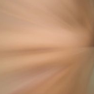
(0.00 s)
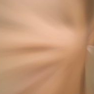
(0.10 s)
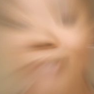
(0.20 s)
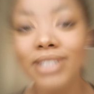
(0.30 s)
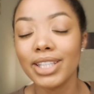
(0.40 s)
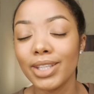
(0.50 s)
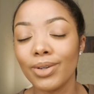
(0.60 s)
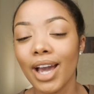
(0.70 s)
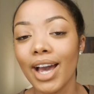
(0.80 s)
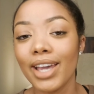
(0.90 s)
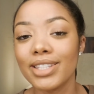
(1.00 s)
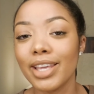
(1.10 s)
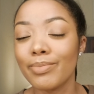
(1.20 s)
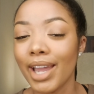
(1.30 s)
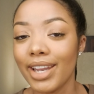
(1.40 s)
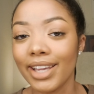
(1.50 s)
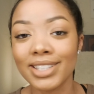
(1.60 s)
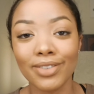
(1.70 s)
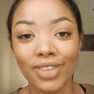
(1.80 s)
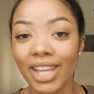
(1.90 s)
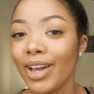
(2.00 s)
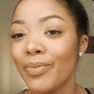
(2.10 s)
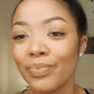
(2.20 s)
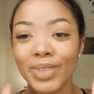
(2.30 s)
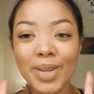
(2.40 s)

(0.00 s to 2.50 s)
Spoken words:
I will see you guys in my next video.